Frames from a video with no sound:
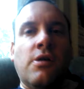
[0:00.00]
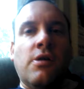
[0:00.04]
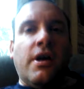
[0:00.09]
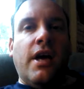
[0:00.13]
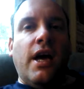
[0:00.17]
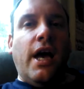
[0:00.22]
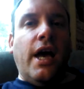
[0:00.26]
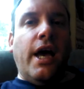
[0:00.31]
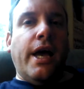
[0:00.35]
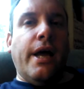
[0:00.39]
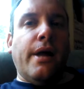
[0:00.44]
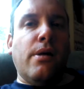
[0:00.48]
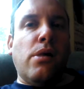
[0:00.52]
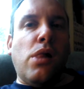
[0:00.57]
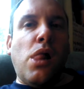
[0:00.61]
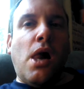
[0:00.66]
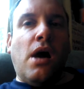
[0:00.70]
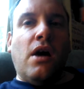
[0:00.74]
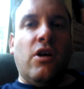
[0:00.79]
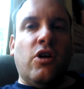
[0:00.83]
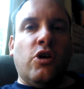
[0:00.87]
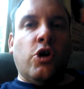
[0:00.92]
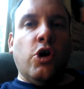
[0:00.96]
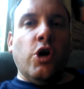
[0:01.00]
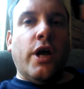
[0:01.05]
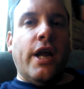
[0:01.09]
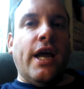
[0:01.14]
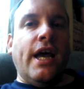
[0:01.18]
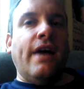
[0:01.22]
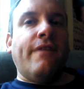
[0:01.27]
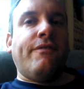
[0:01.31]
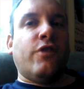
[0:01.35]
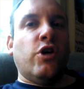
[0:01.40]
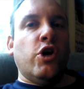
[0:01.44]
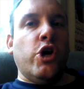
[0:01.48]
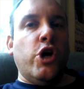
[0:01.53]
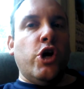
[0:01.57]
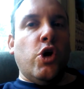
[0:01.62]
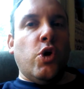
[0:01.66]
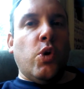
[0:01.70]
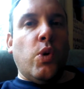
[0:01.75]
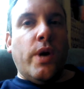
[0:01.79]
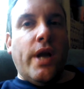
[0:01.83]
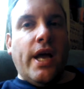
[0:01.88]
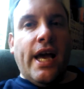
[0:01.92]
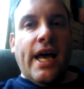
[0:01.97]
Okay, good
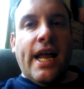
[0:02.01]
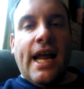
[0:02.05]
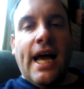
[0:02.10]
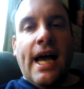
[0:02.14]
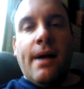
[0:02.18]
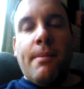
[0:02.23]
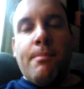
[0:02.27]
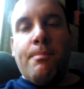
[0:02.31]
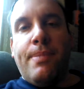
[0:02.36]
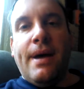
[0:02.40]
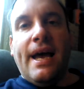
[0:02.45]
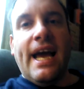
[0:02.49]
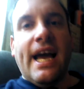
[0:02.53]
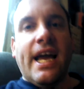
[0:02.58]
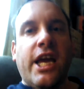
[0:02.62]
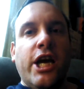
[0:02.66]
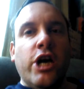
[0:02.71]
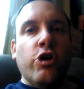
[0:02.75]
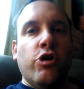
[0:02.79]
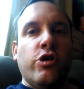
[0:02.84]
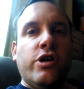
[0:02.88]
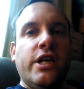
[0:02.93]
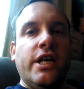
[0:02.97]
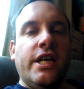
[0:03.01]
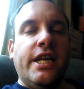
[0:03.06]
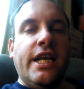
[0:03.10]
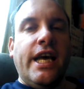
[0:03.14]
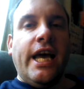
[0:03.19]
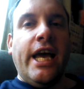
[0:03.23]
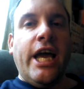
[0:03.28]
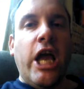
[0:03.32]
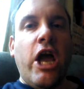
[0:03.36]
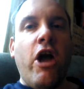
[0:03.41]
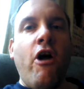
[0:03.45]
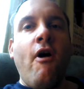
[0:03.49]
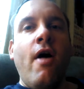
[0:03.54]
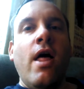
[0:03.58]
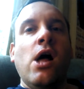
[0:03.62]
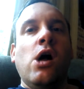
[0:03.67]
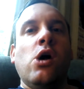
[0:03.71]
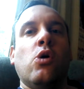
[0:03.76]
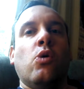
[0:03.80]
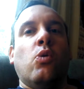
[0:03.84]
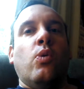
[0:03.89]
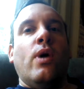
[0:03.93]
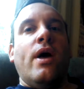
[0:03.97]
afternoon, and I am back here today
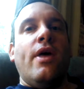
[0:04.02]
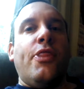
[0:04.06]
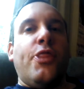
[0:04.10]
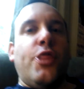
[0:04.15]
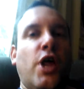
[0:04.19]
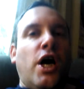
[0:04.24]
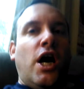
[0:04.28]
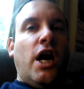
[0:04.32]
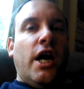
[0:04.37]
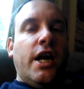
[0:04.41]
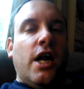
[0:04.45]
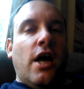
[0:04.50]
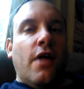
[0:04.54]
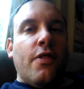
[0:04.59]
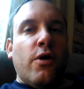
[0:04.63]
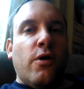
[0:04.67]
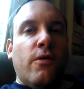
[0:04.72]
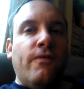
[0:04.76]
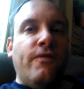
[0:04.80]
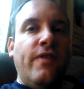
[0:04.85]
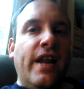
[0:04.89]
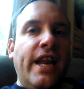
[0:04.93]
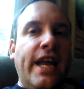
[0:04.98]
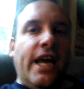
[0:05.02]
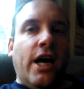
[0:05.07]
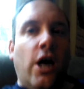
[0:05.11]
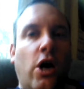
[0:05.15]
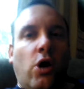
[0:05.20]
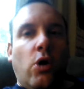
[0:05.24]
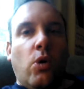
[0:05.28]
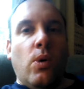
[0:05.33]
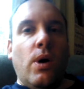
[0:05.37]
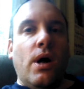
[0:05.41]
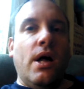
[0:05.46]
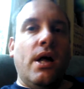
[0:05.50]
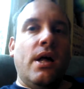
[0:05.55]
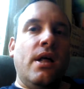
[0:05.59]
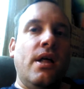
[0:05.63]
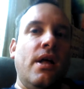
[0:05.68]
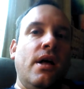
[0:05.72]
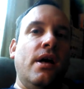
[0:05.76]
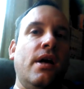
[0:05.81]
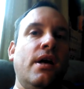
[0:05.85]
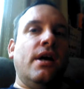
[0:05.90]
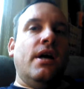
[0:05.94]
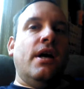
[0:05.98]
with another video.
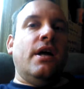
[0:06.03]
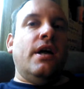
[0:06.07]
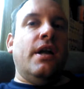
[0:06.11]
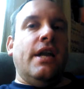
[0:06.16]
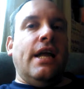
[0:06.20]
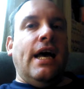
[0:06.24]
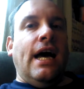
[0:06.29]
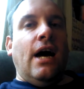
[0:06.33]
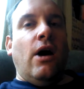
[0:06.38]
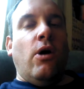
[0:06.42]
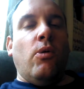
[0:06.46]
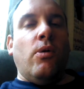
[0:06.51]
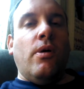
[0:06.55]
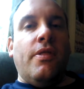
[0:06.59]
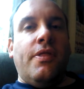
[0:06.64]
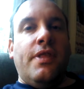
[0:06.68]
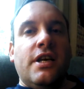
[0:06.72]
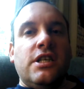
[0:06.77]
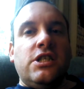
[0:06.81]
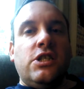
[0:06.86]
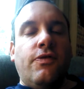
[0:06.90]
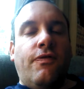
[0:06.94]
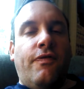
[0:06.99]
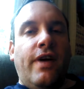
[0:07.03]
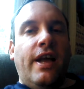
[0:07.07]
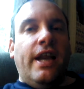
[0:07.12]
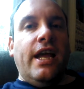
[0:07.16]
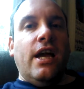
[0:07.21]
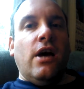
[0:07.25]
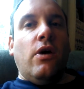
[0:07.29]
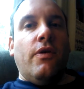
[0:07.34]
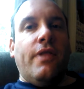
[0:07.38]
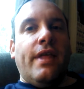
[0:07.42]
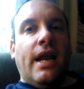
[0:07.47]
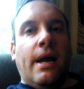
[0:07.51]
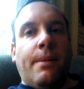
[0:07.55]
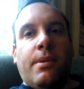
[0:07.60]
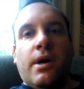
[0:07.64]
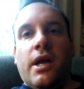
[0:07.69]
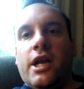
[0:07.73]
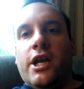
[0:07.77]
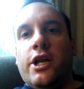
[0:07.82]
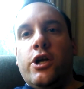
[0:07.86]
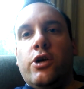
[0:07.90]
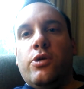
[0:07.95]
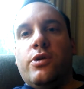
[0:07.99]
Now, this video that I'm going
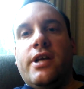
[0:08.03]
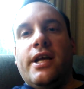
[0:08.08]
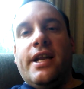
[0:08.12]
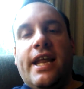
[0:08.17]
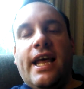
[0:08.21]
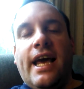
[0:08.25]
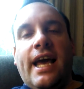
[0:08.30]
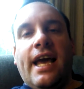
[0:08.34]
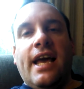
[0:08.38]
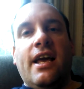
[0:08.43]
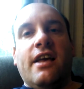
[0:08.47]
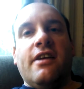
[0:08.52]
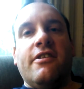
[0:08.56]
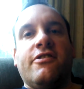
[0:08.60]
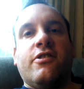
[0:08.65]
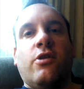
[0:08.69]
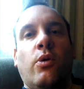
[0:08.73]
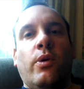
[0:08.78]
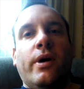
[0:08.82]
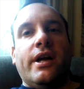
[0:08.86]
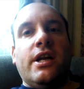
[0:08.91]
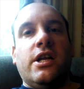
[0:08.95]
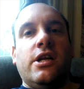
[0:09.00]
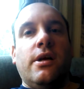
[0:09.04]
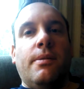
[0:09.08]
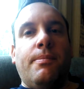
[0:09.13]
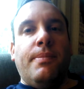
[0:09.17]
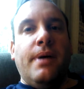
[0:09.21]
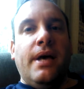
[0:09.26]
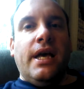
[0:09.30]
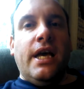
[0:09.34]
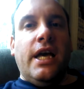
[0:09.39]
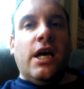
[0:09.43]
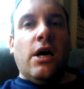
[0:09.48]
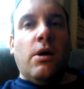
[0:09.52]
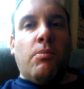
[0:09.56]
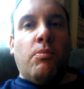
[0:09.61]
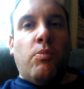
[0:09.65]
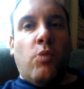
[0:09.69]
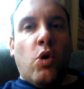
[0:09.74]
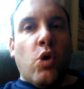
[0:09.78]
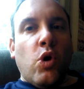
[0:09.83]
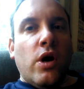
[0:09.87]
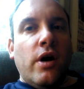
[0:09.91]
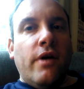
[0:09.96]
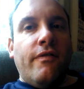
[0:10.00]
to do today is going to be
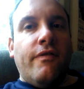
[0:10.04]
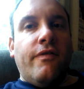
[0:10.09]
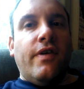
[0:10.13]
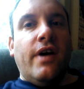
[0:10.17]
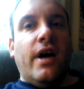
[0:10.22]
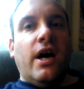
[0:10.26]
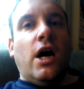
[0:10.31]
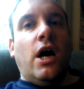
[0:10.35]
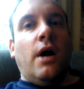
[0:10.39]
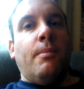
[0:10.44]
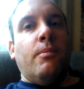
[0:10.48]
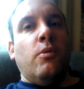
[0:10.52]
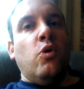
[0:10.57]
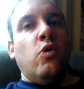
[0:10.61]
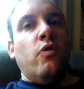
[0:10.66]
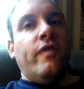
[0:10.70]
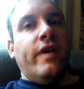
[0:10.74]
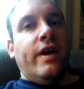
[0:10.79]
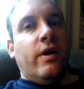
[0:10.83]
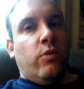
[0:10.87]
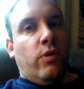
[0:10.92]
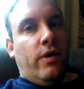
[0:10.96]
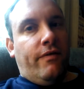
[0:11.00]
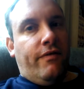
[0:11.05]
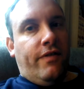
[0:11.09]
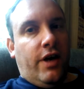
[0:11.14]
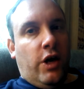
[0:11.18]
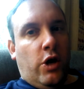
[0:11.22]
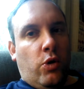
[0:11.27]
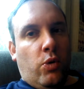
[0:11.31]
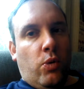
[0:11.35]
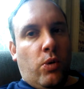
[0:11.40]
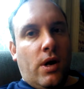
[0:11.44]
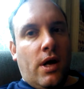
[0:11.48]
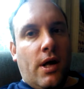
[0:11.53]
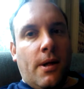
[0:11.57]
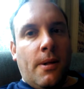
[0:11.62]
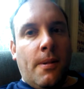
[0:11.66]
more of a movie review.